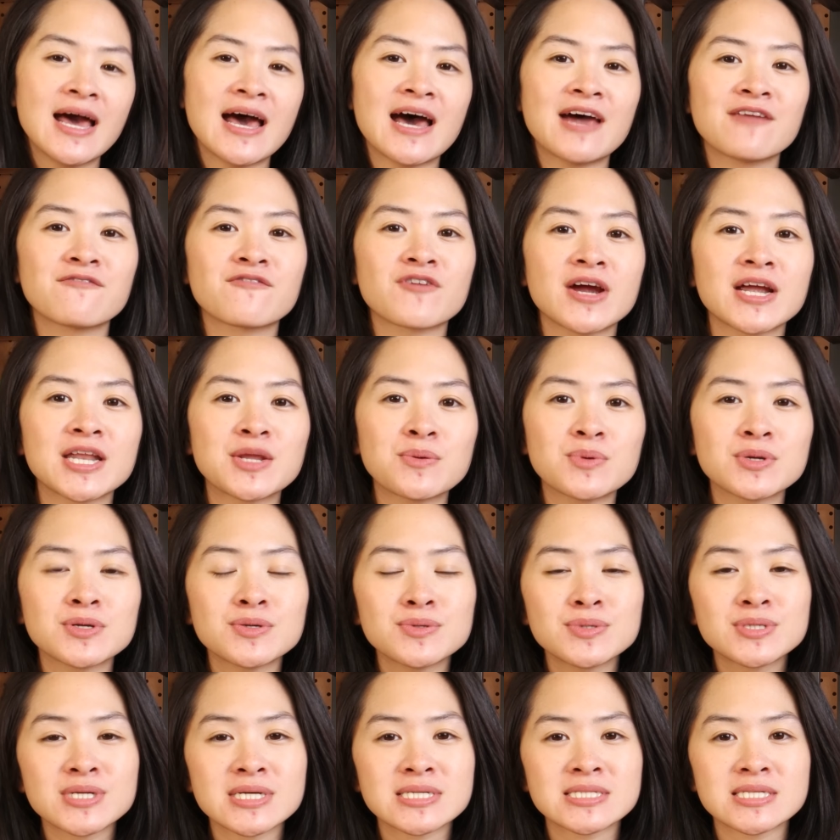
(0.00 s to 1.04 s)
And for anyone
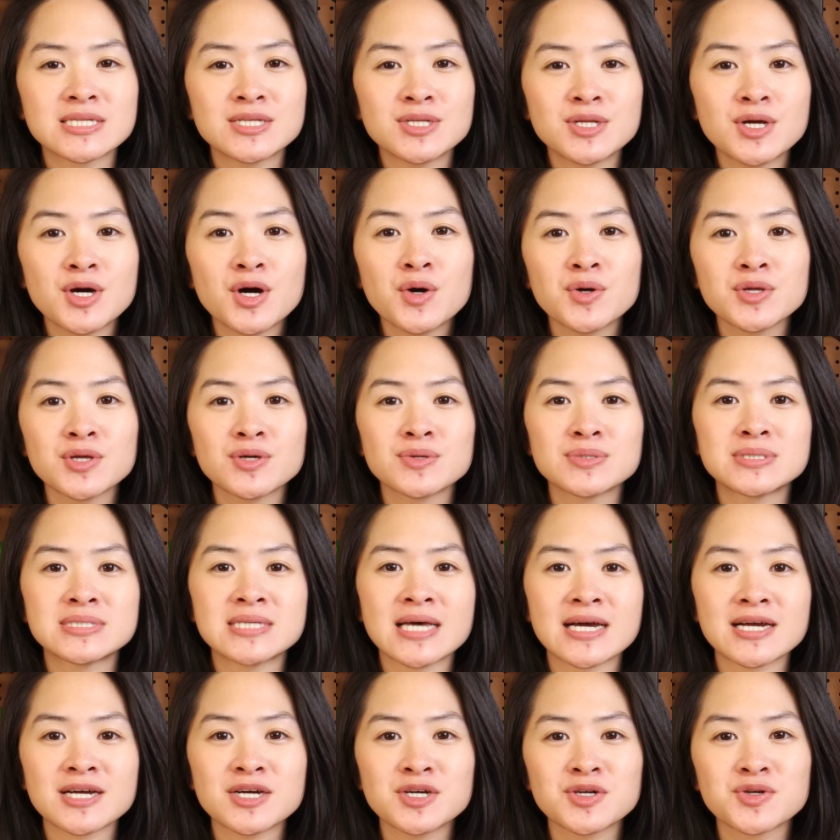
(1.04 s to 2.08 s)
who doesn't know,
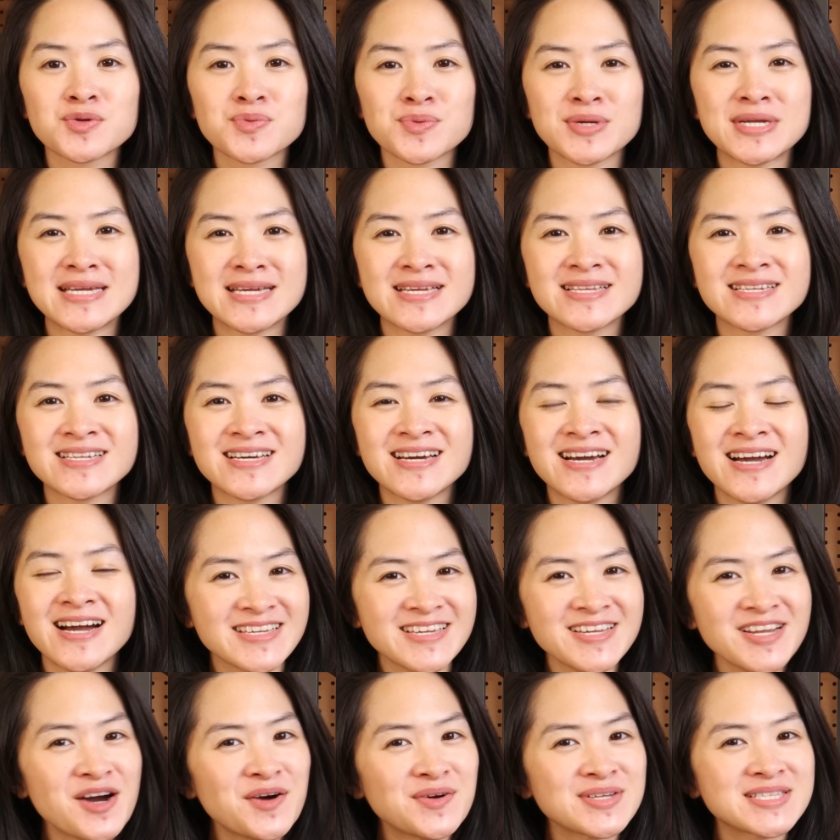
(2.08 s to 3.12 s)
Yoseka Green,
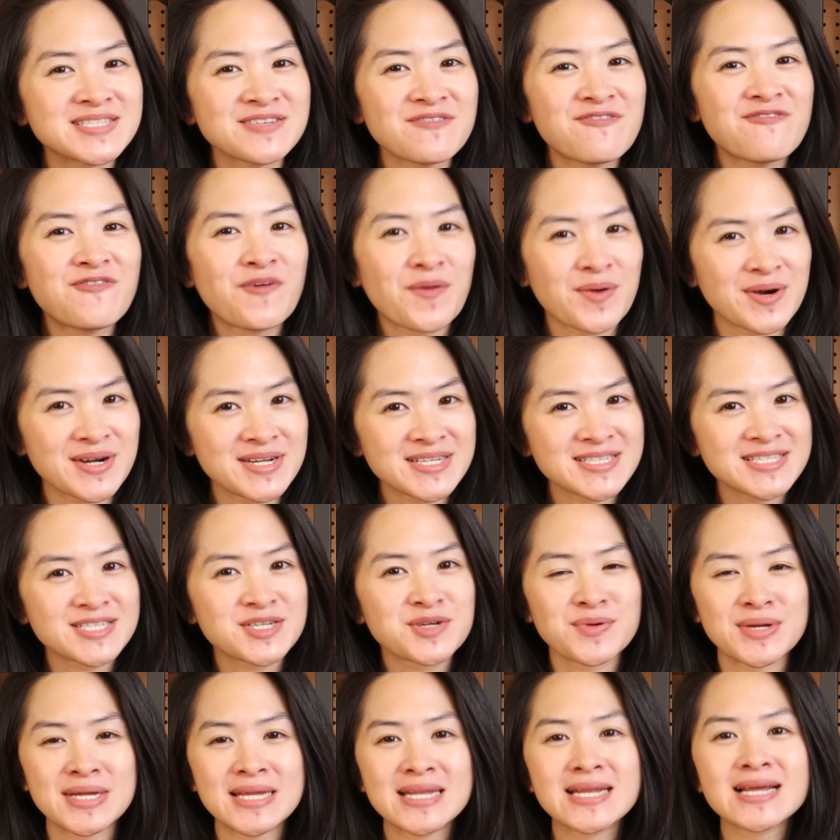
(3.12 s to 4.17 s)
it's a forest
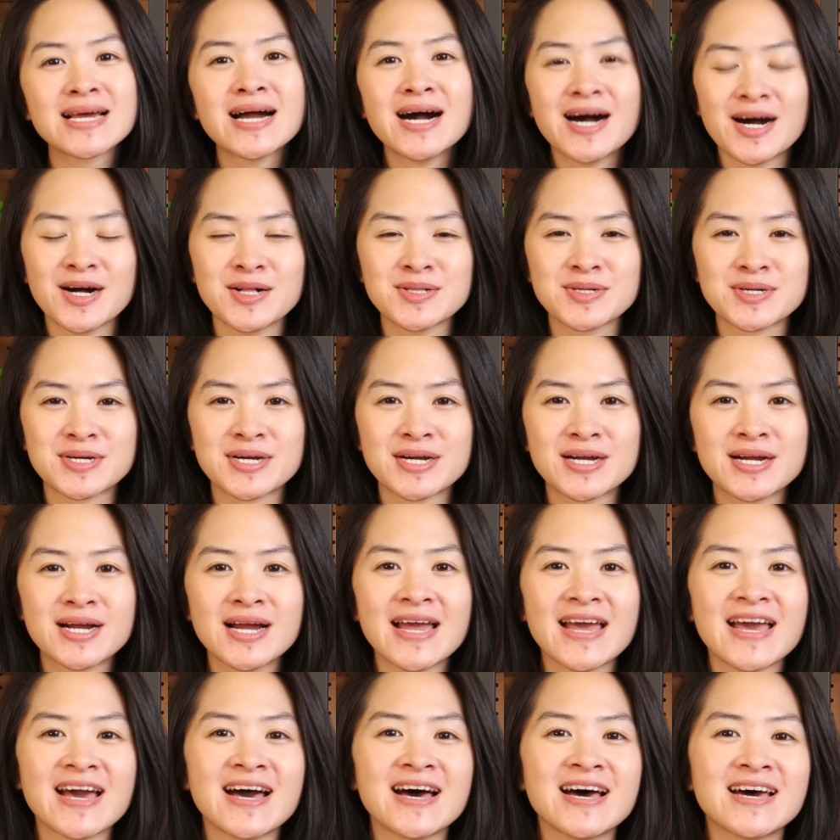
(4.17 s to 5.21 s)
green color,
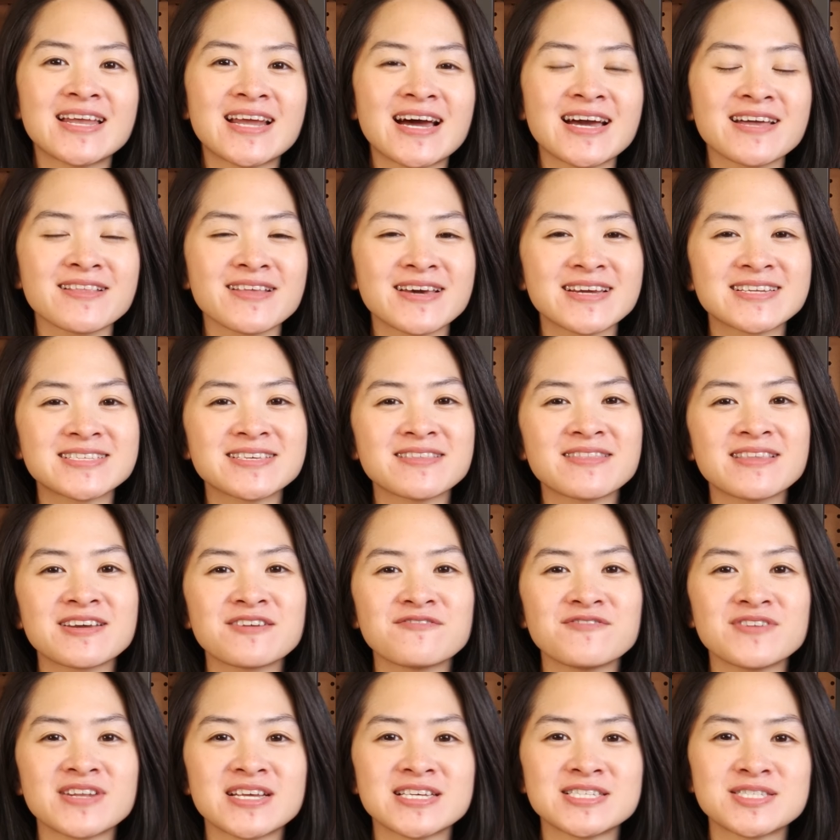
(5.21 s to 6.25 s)
and I like to think
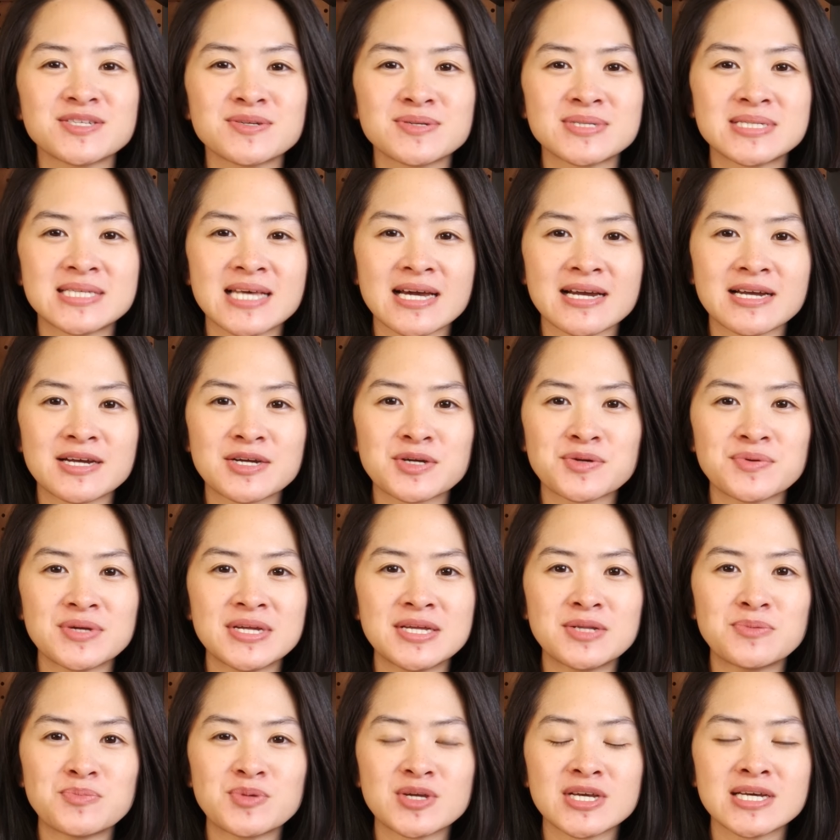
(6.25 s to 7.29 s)
of it as Yoseka
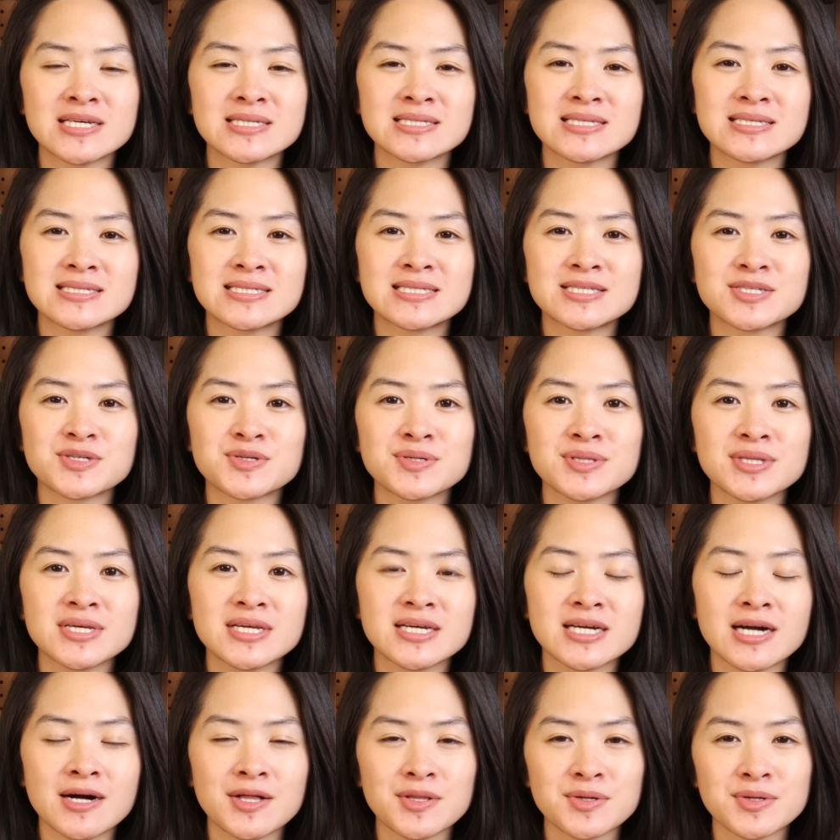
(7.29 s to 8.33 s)
Green because it's certainly
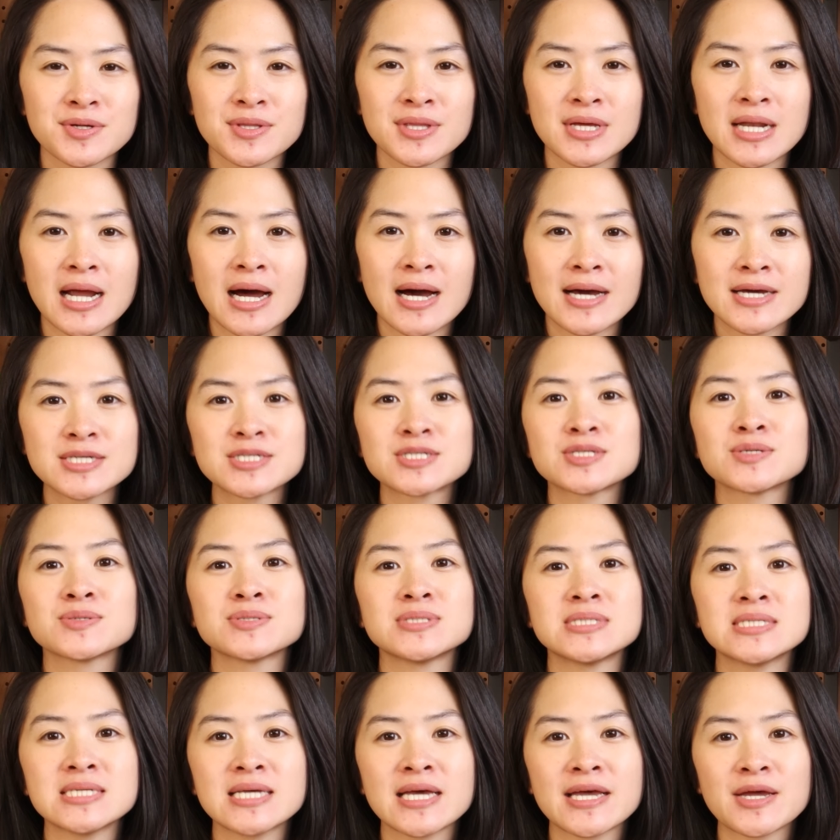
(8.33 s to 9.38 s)
a color that I
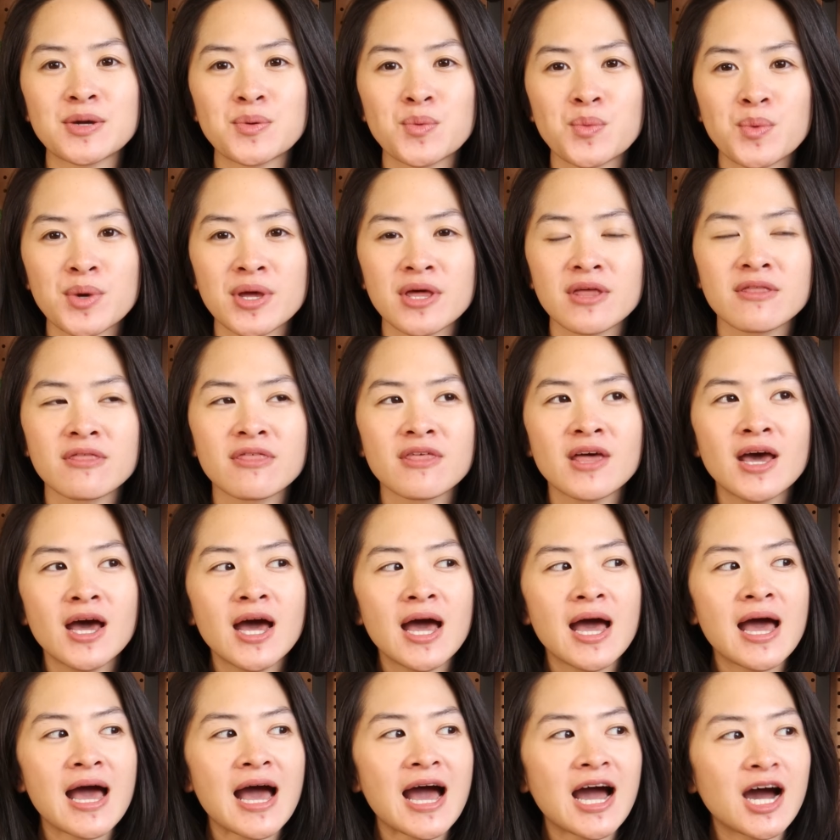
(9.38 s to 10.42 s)
associate with
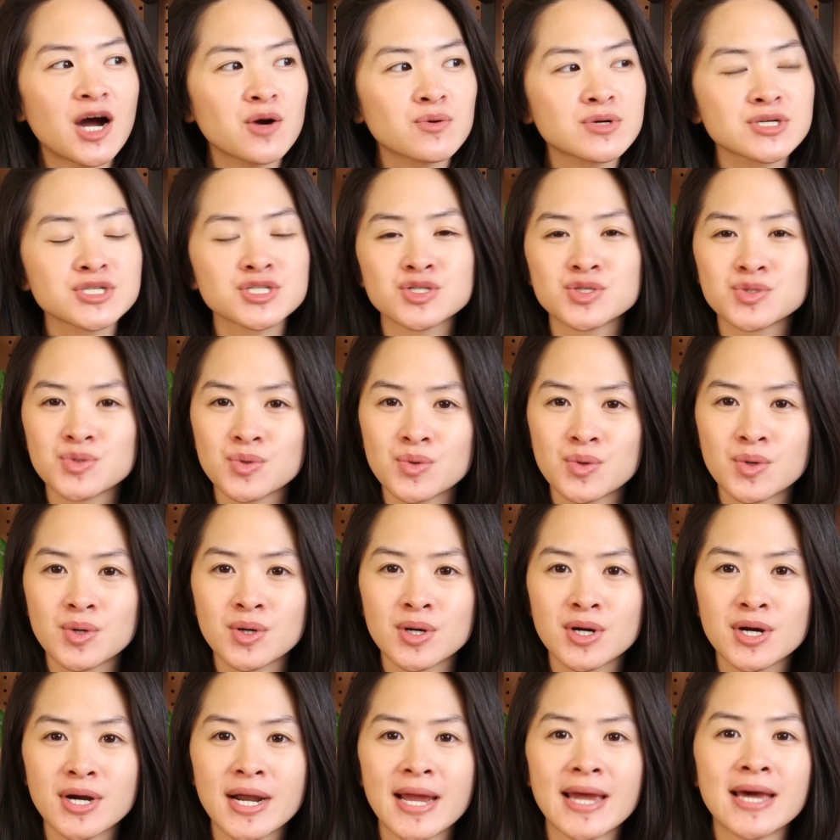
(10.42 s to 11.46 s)
our
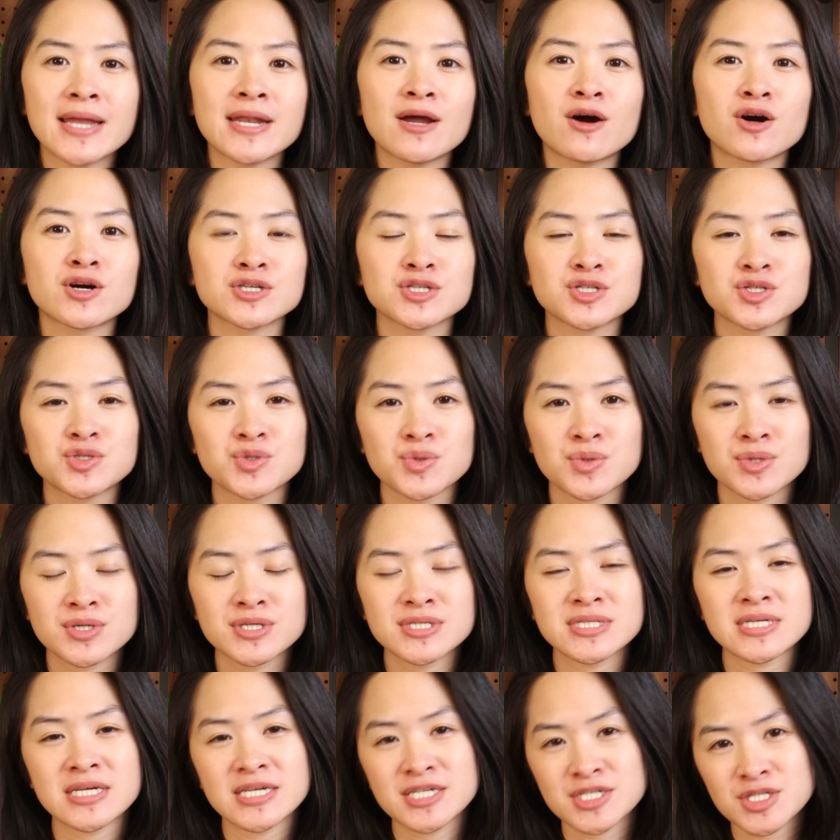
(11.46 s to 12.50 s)
store and our
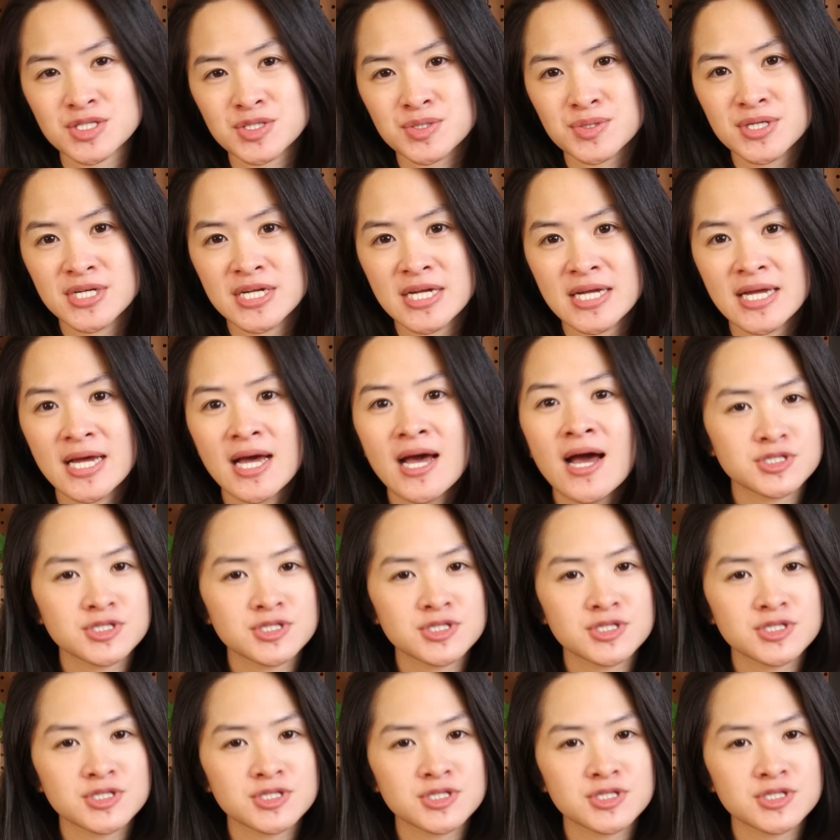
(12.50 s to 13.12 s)
store's history.